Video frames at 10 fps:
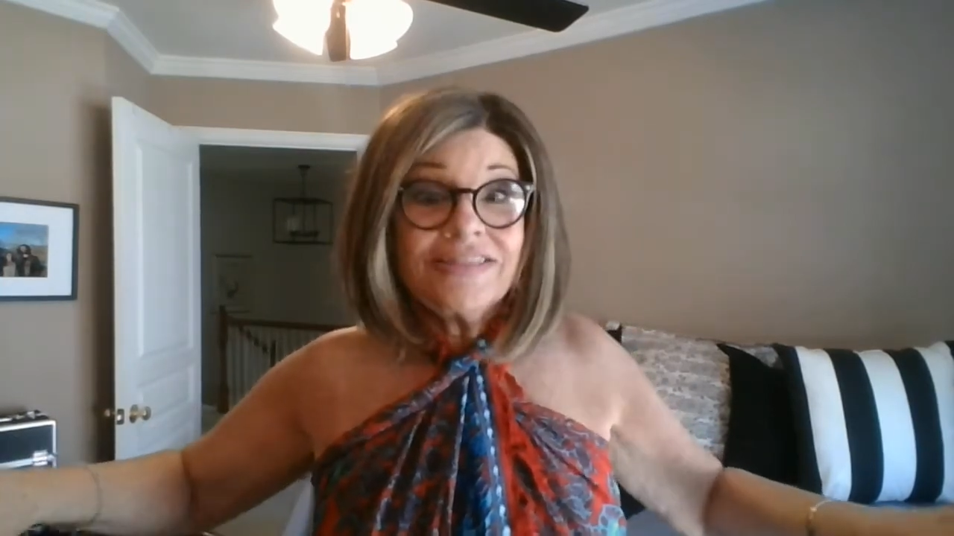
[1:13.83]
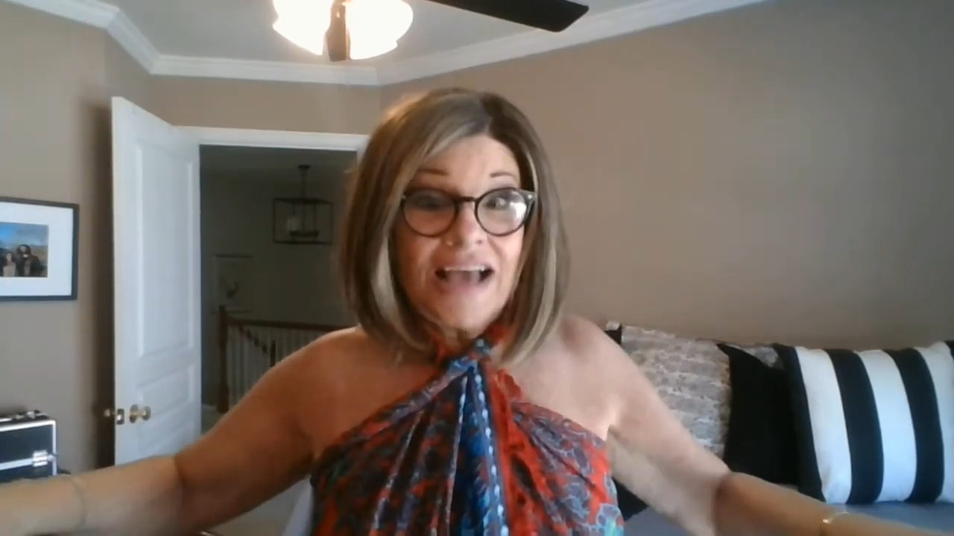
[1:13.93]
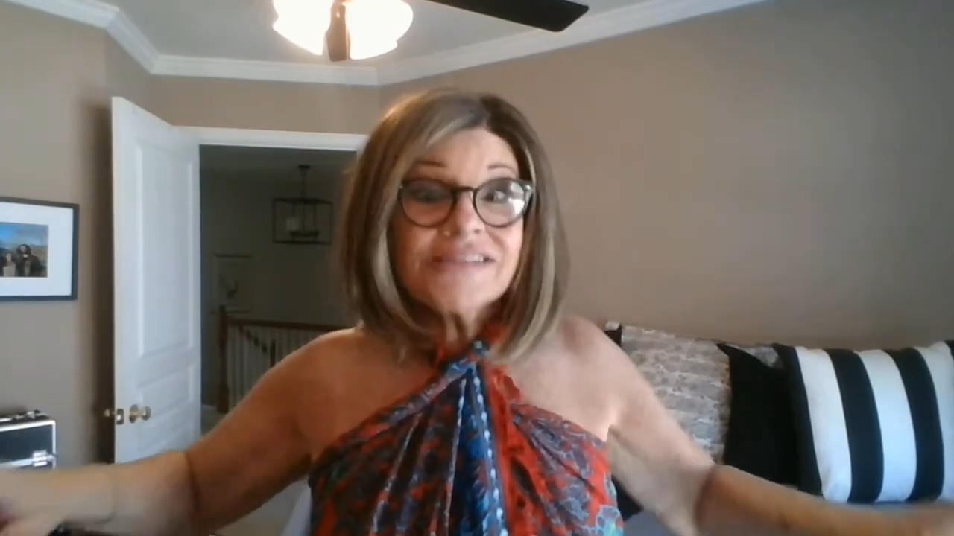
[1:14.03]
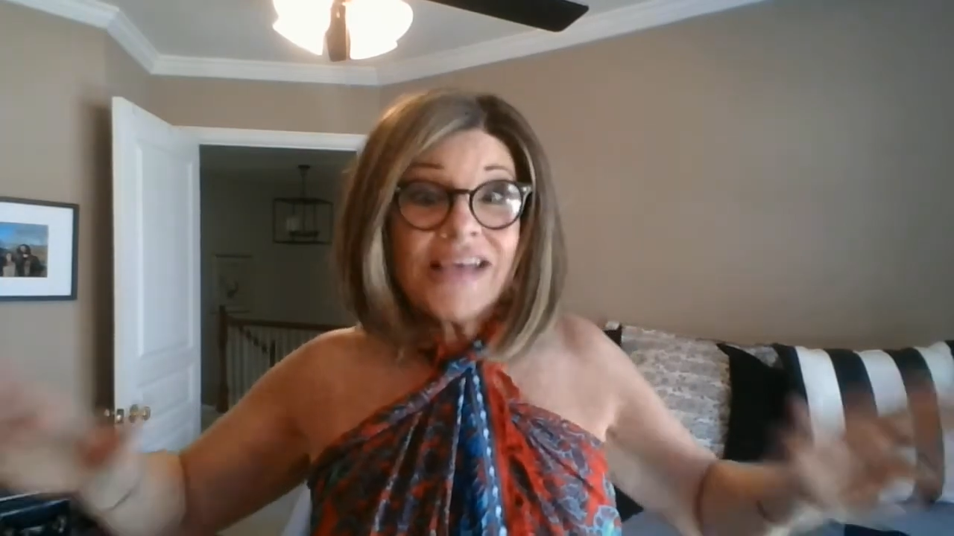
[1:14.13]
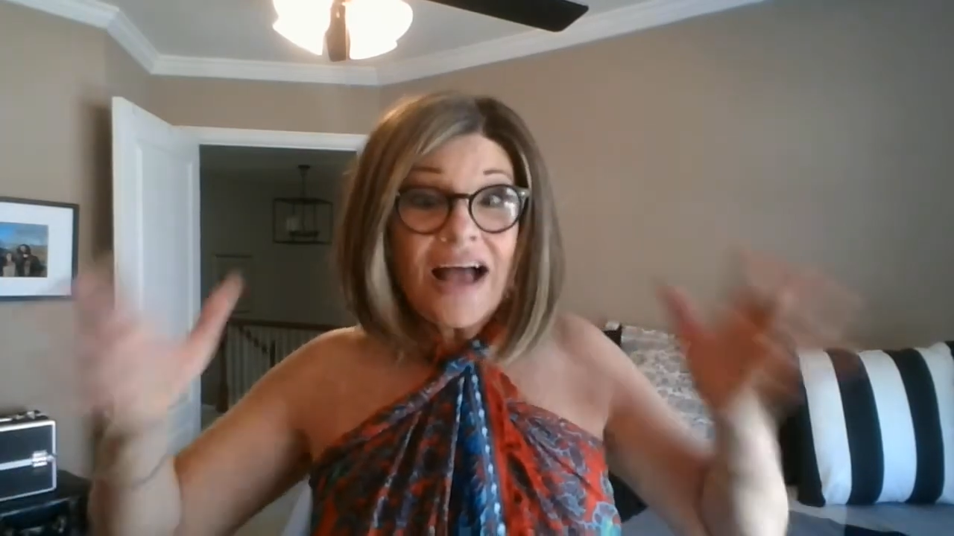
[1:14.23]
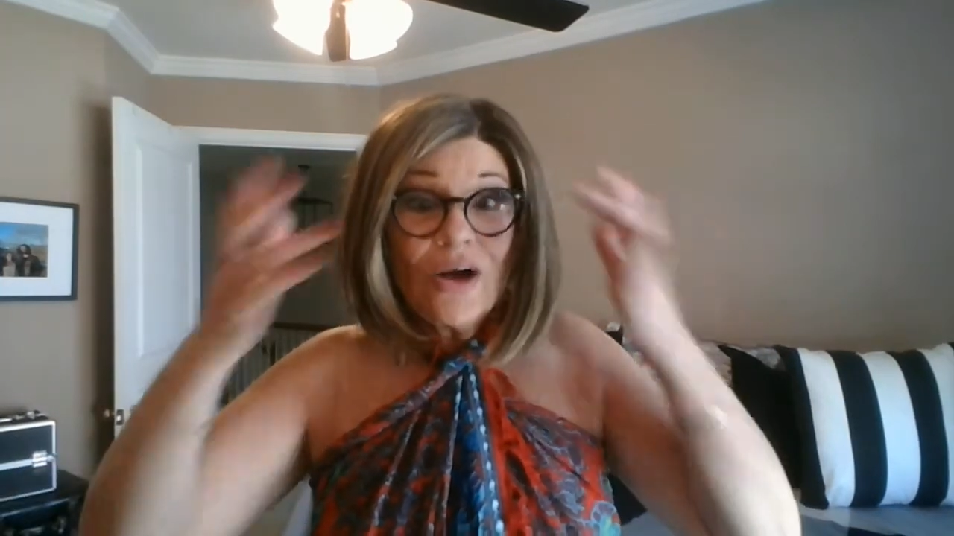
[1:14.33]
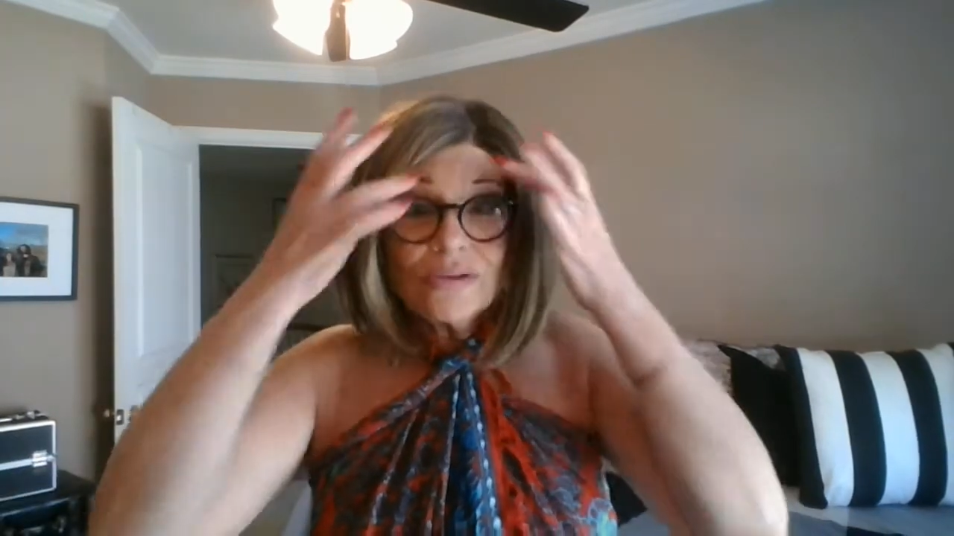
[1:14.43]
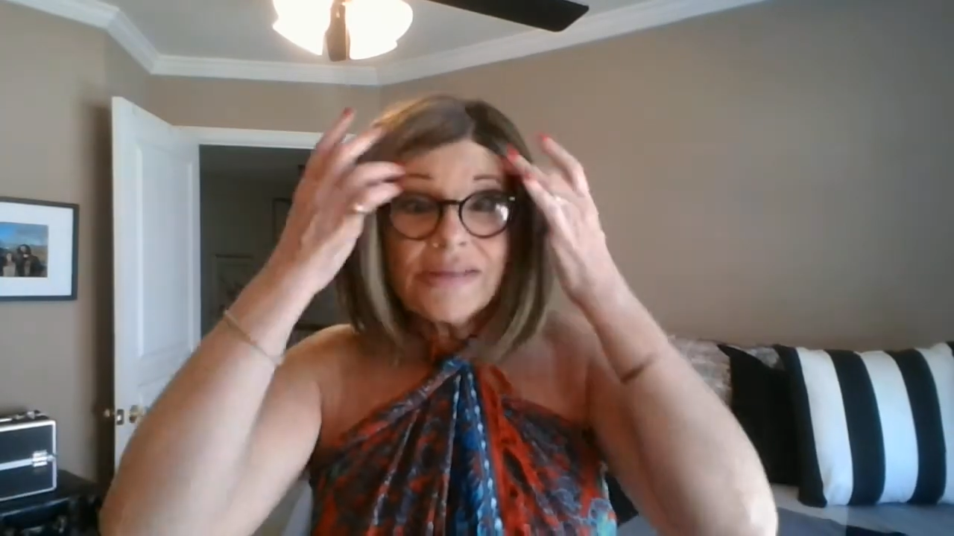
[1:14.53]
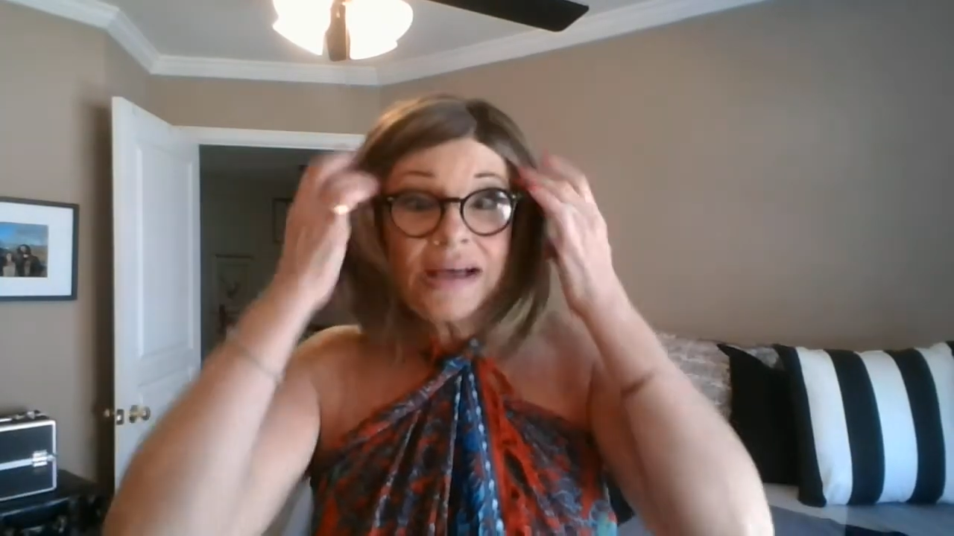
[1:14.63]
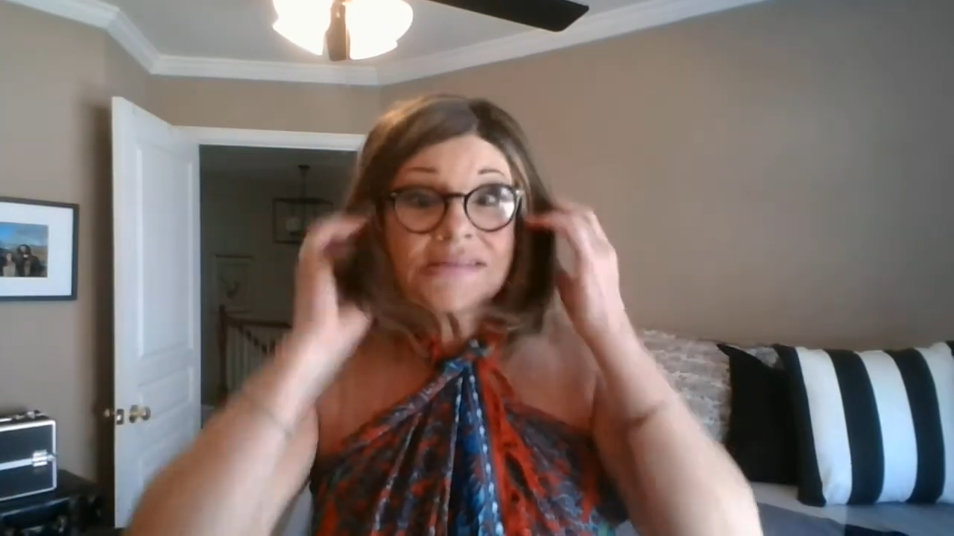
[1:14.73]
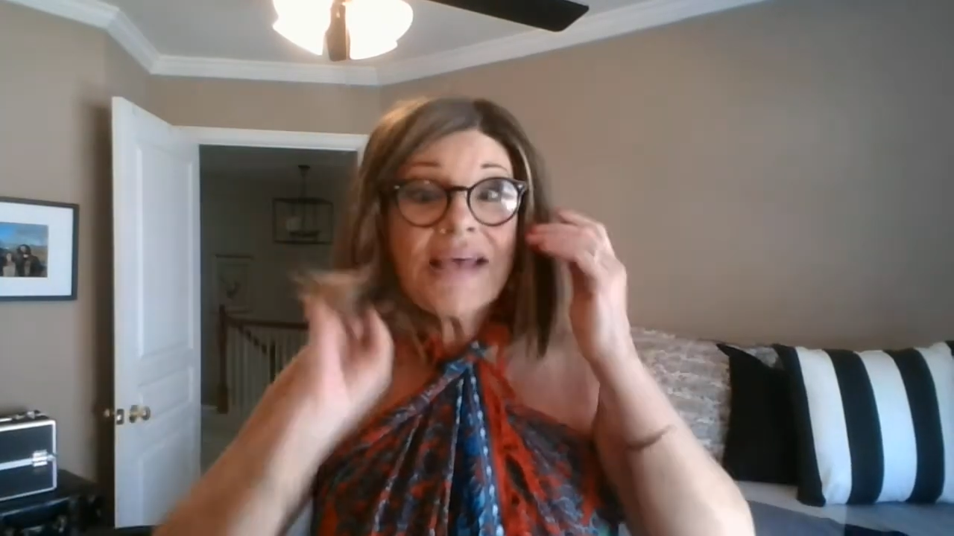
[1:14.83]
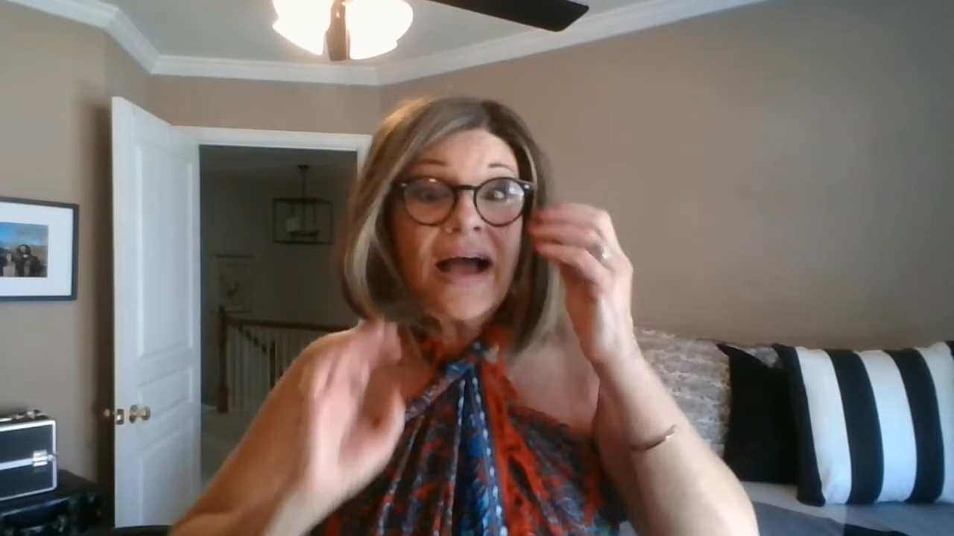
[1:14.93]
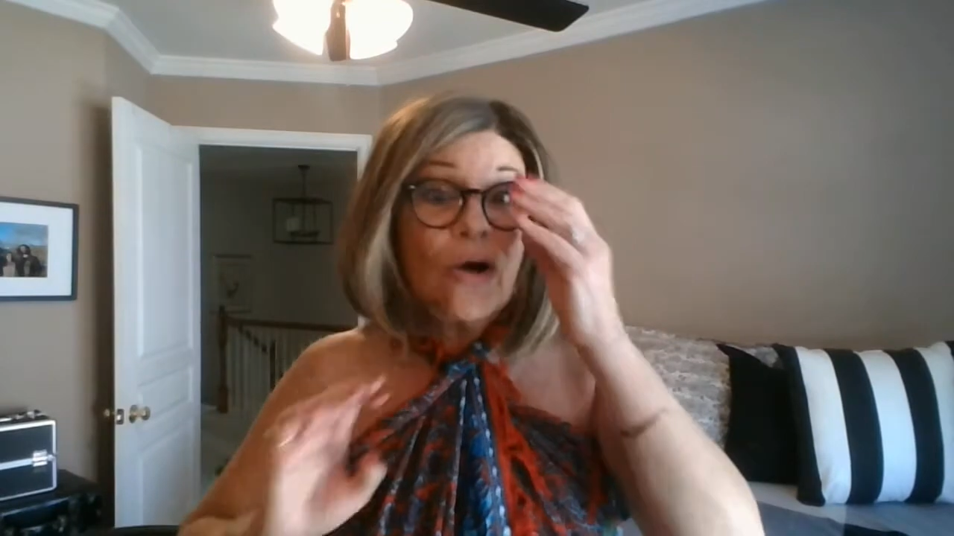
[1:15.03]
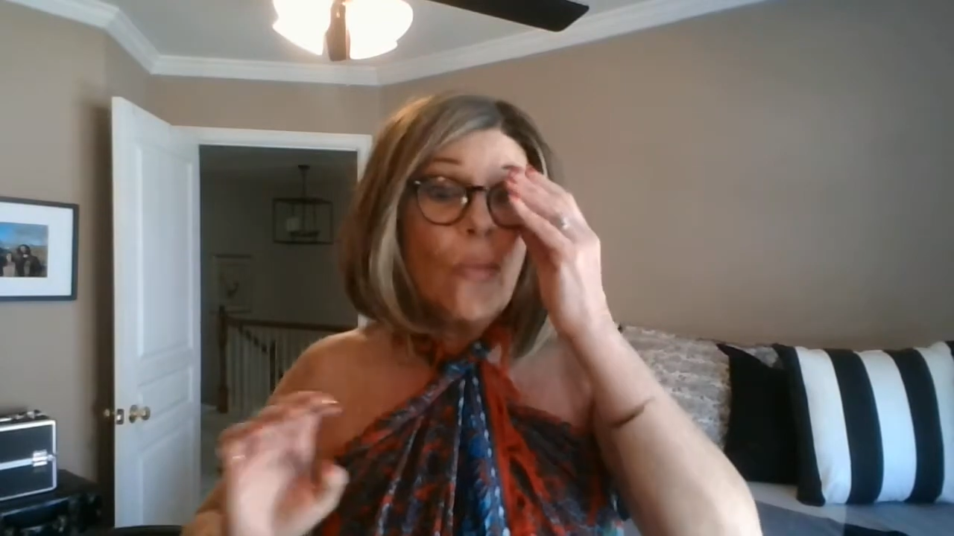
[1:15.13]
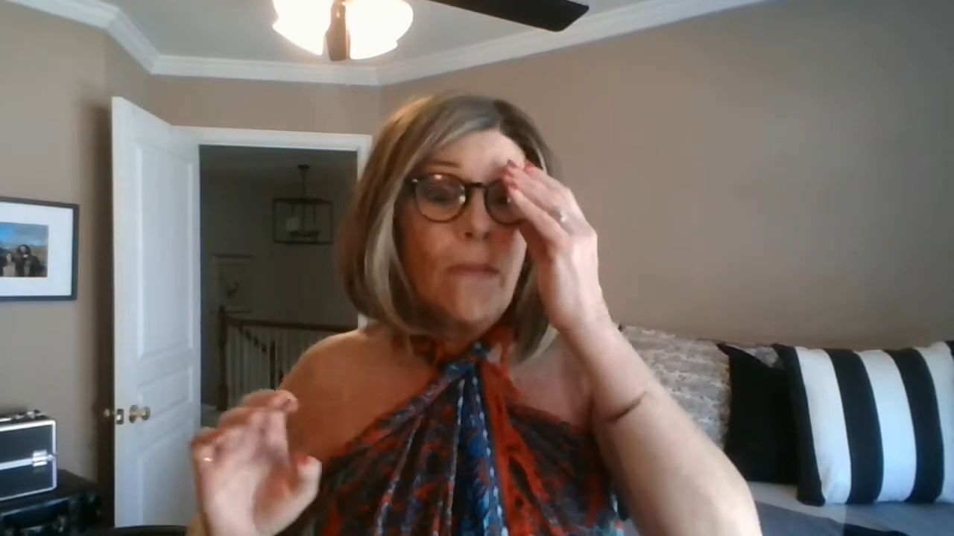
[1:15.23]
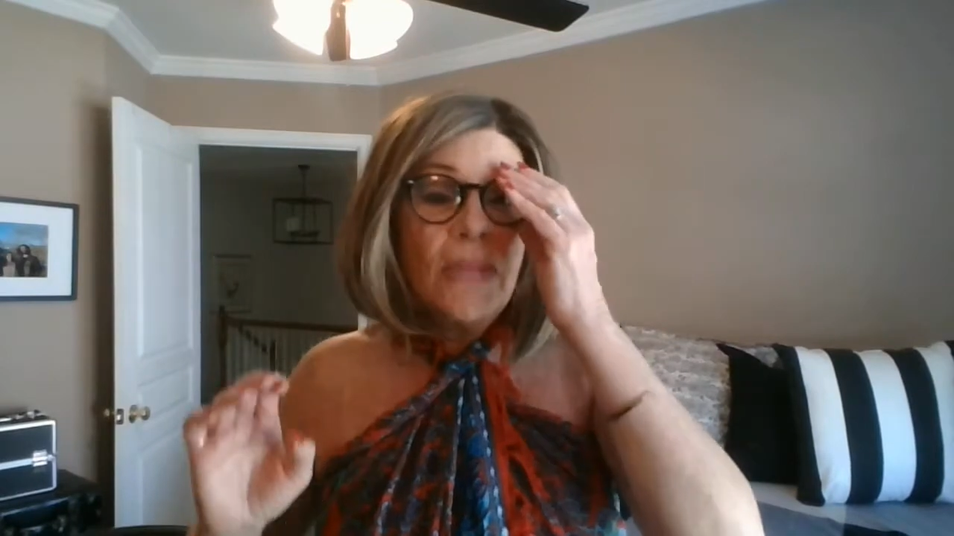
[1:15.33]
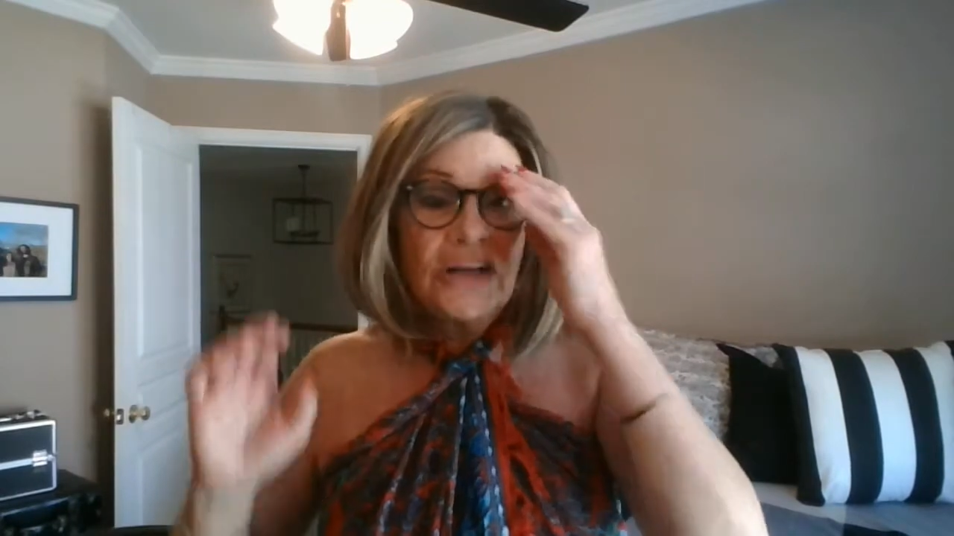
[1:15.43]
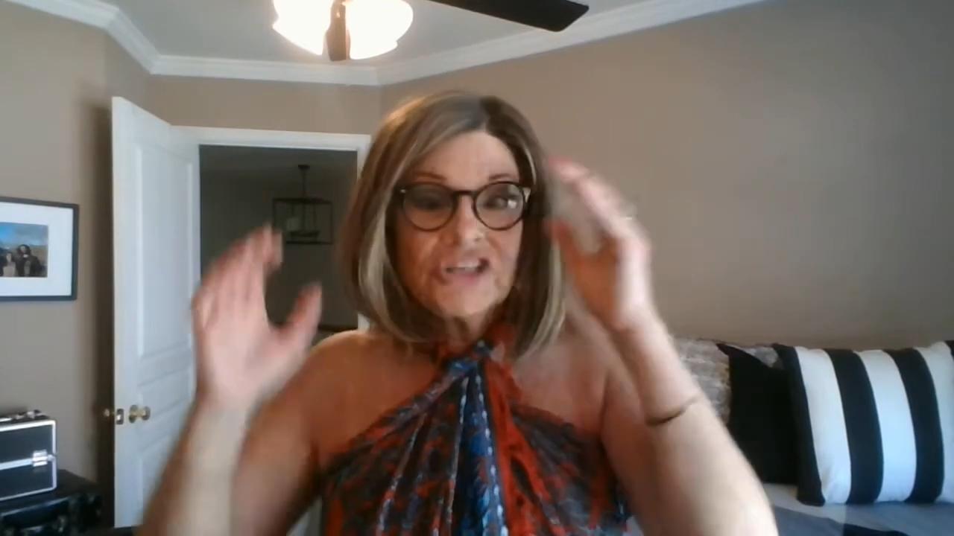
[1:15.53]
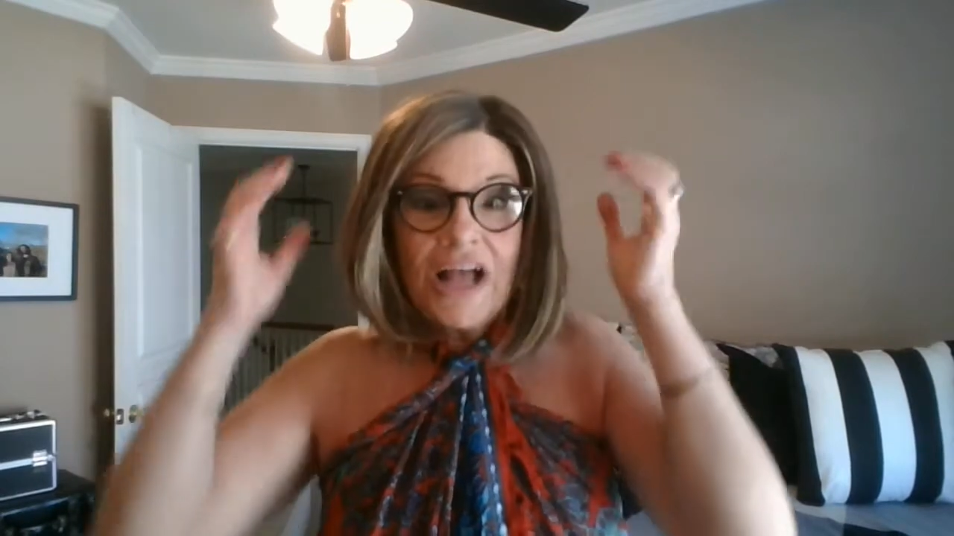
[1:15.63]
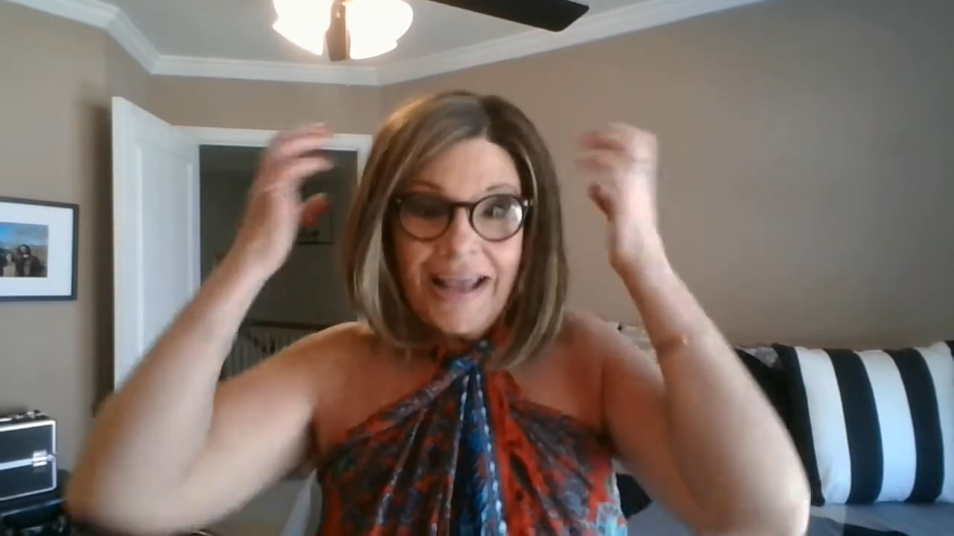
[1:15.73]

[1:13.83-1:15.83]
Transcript: That's how that's how much